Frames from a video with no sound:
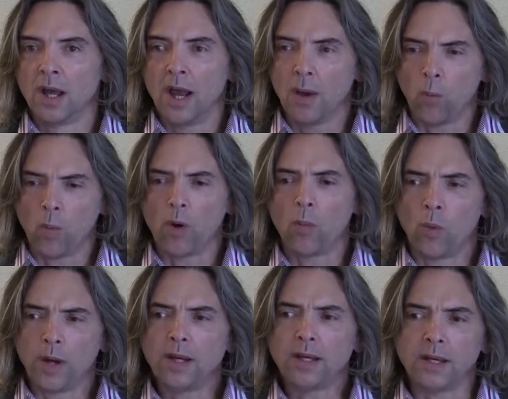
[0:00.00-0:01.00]
And what
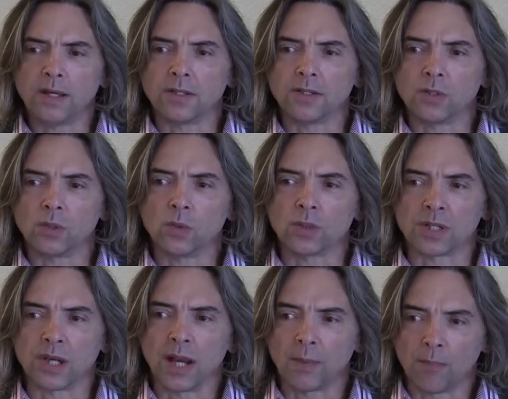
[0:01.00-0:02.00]
we needed to do was
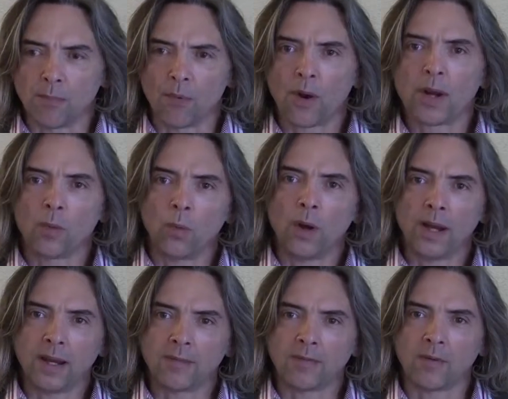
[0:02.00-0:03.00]
get a break
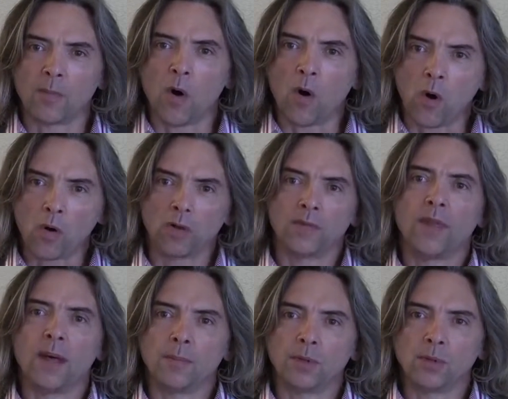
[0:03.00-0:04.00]
away from all of
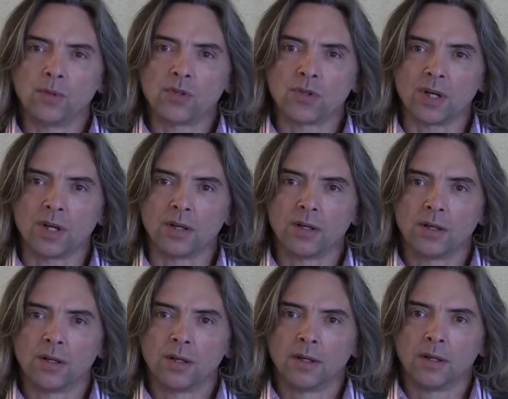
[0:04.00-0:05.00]
that minutia
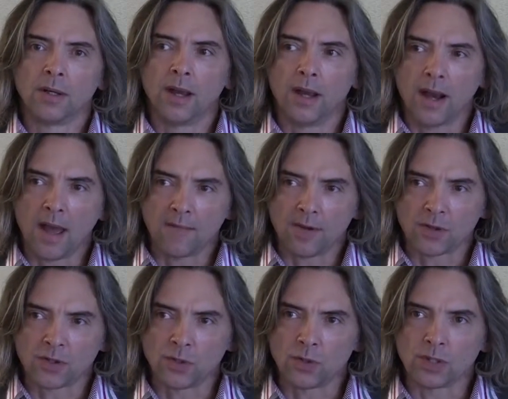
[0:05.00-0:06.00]
and have our
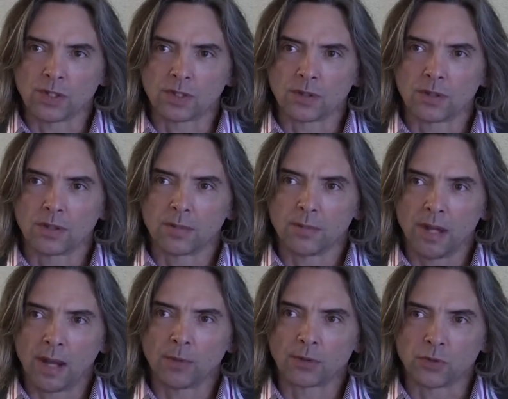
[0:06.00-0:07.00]
students
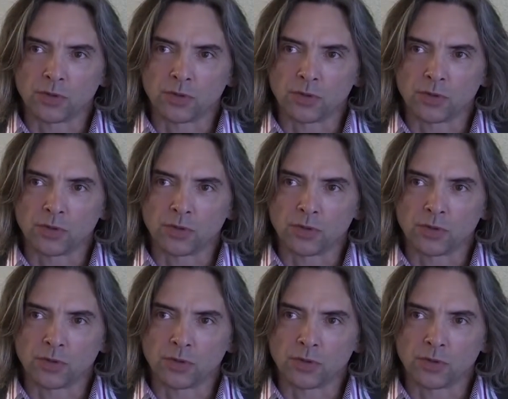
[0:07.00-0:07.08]
be able to